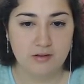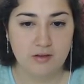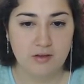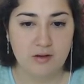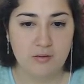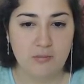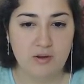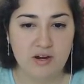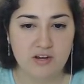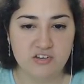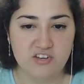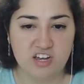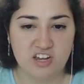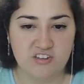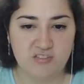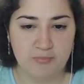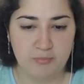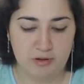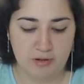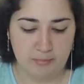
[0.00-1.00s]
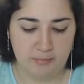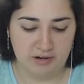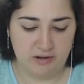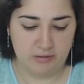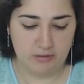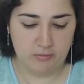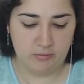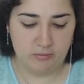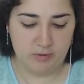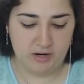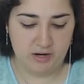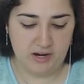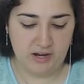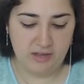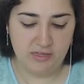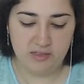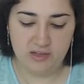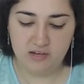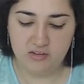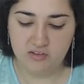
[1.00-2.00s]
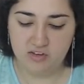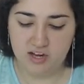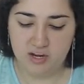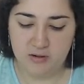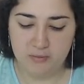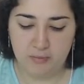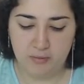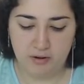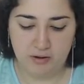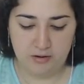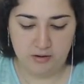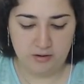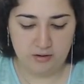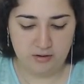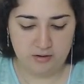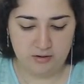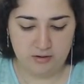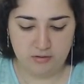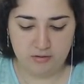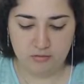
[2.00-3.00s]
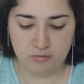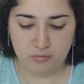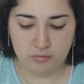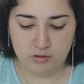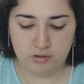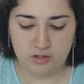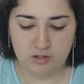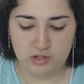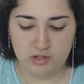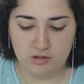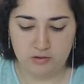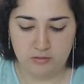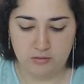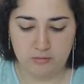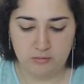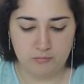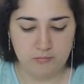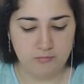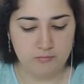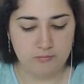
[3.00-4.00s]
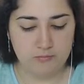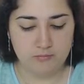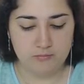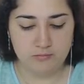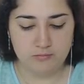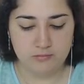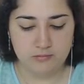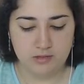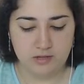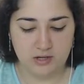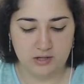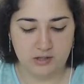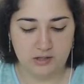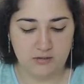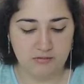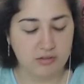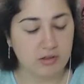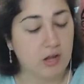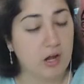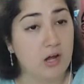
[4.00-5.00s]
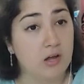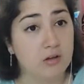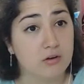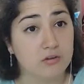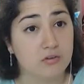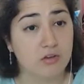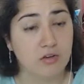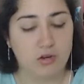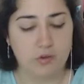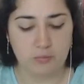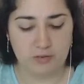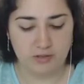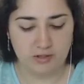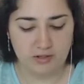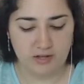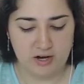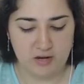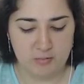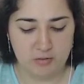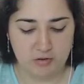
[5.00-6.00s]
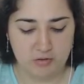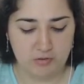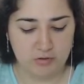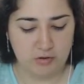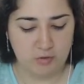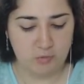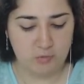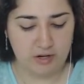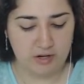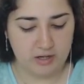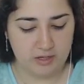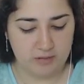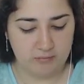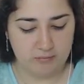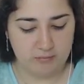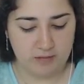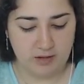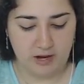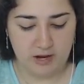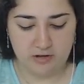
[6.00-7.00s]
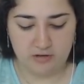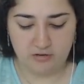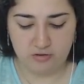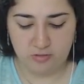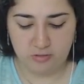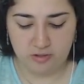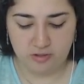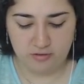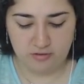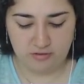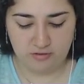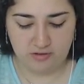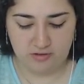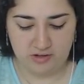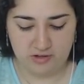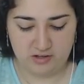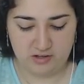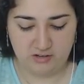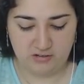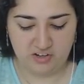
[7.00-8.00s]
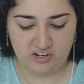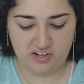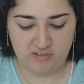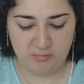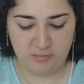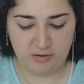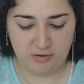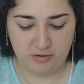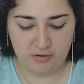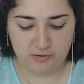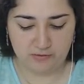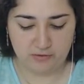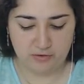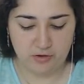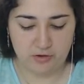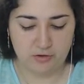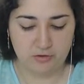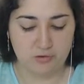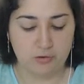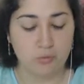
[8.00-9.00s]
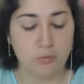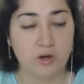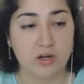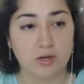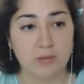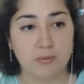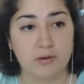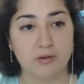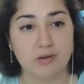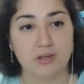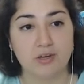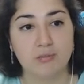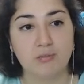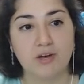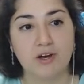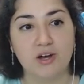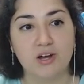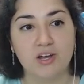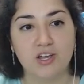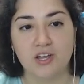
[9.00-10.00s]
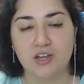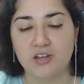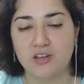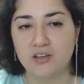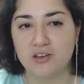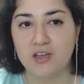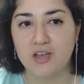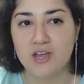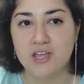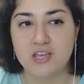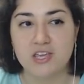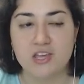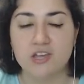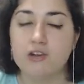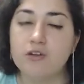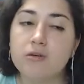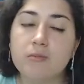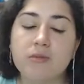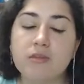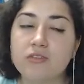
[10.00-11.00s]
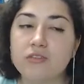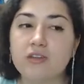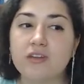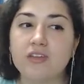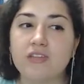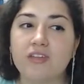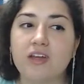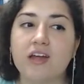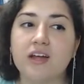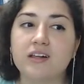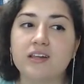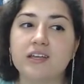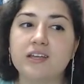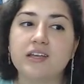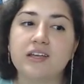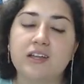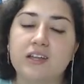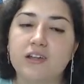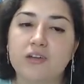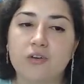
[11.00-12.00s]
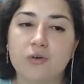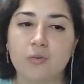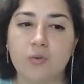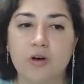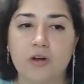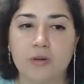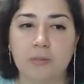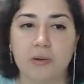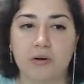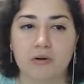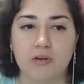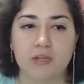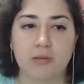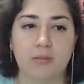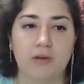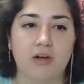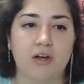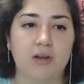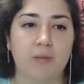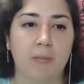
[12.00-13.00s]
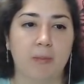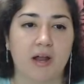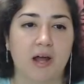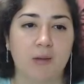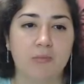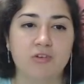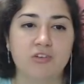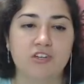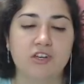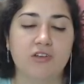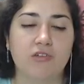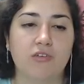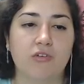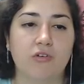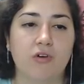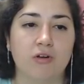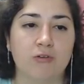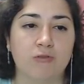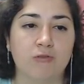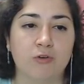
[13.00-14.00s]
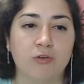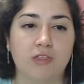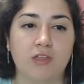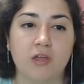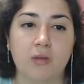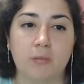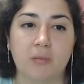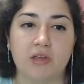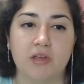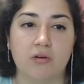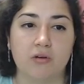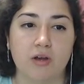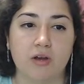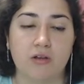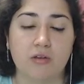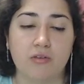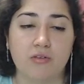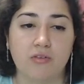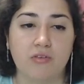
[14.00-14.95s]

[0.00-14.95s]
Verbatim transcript: Why Dive Ball, by the way? I think Dive Ball is really cute. I love the colors on it with the light blue and the white. I do understand that Dive Ball is for underwater Pokemon, and Kyurem isn't exactly an underwater Pokemon, but I'm just going for the appearance.